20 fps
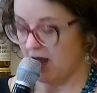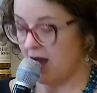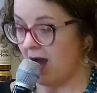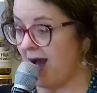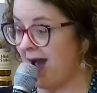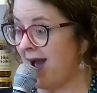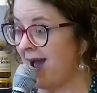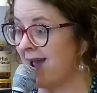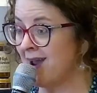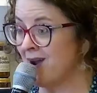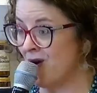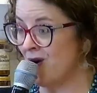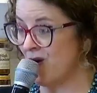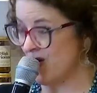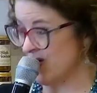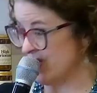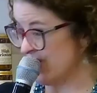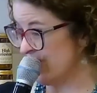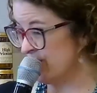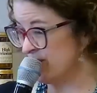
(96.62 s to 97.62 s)
It was
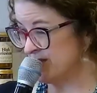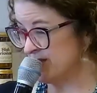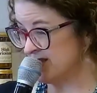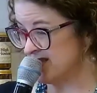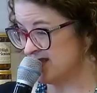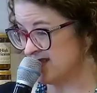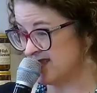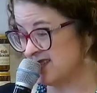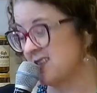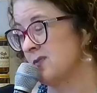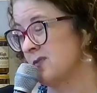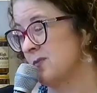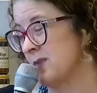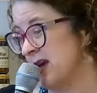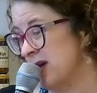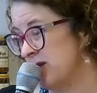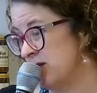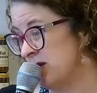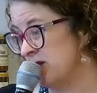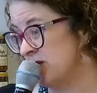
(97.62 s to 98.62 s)
literally only a few
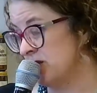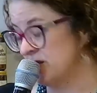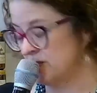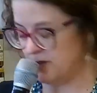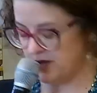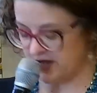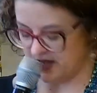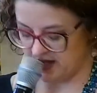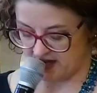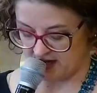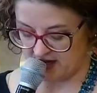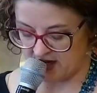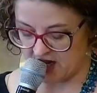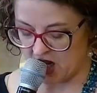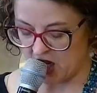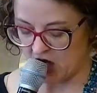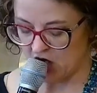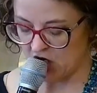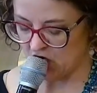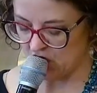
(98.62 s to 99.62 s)
days before my
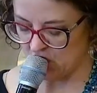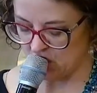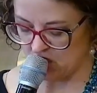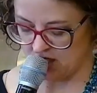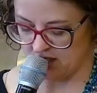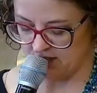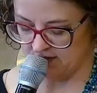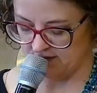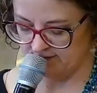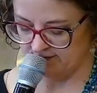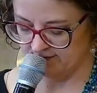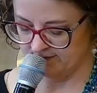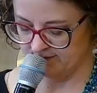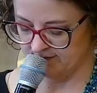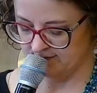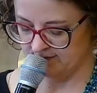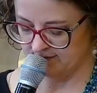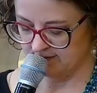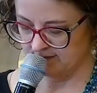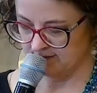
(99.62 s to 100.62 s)
due date
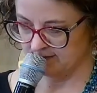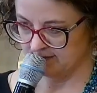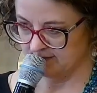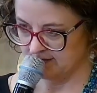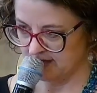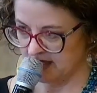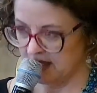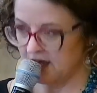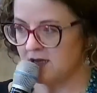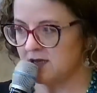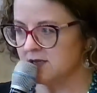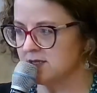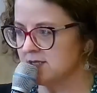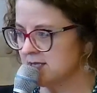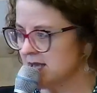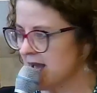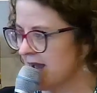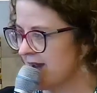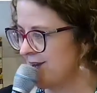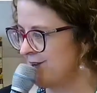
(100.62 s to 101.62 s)
when we marched
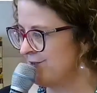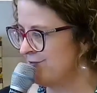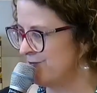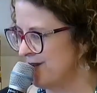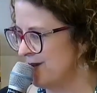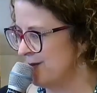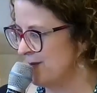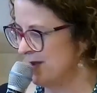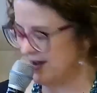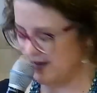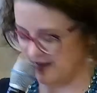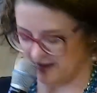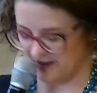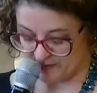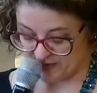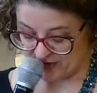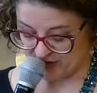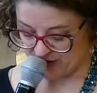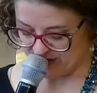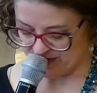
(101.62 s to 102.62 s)
in the Pride Parade with
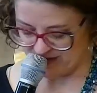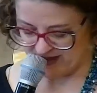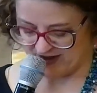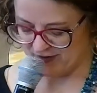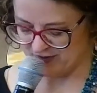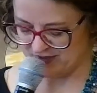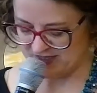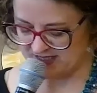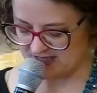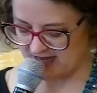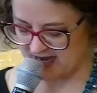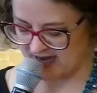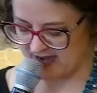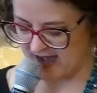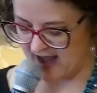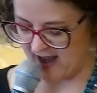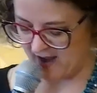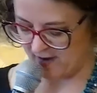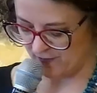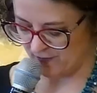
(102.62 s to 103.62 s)
church for the first
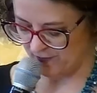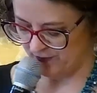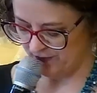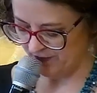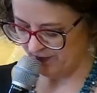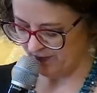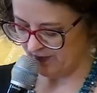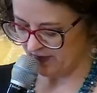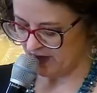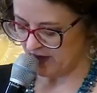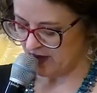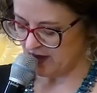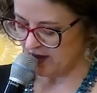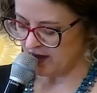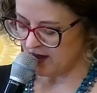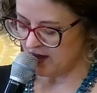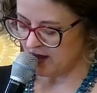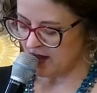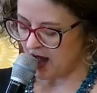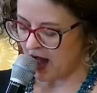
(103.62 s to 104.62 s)
time. My
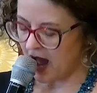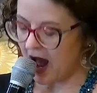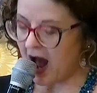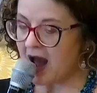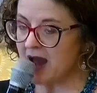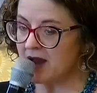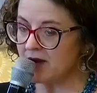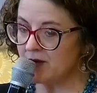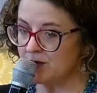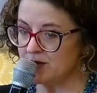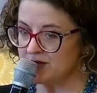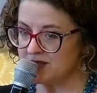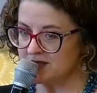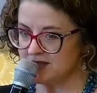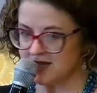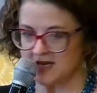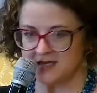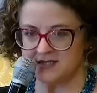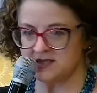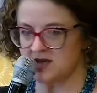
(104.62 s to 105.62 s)
oldest child
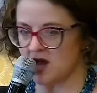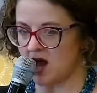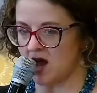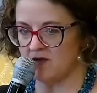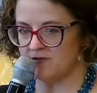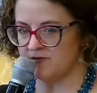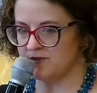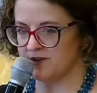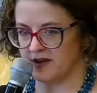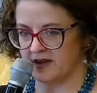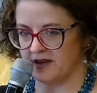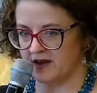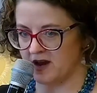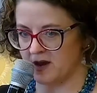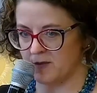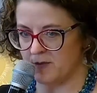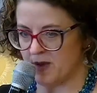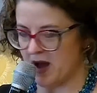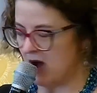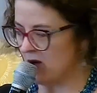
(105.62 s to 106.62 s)
literally
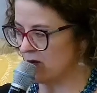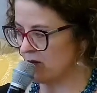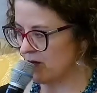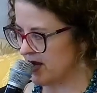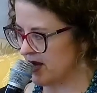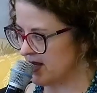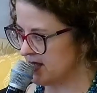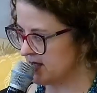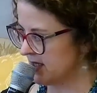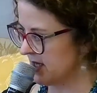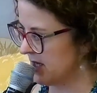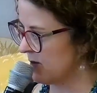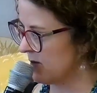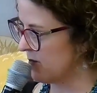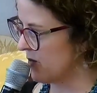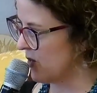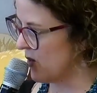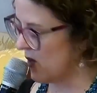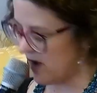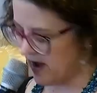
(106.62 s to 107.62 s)
started
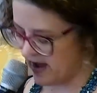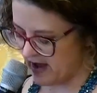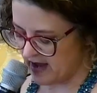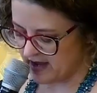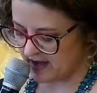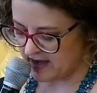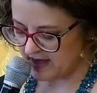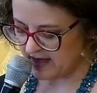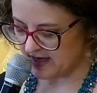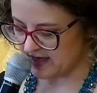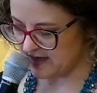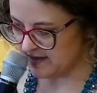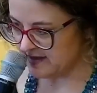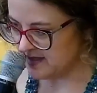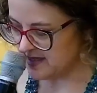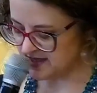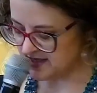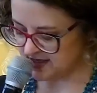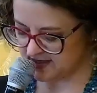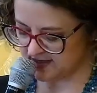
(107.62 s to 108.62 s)
celebrating LGBTQ
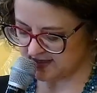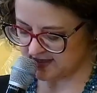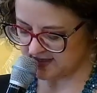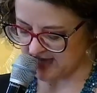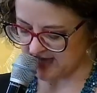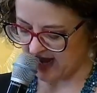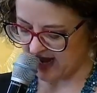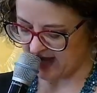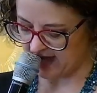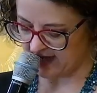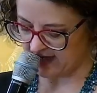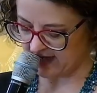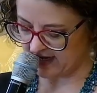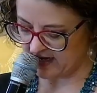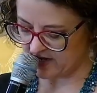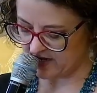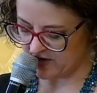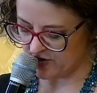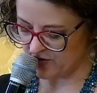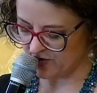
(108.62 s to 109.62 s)
pride in
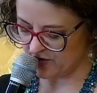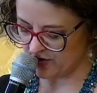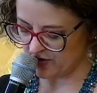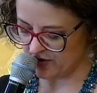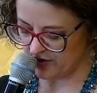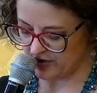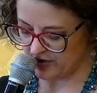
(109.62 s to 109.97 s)
utero.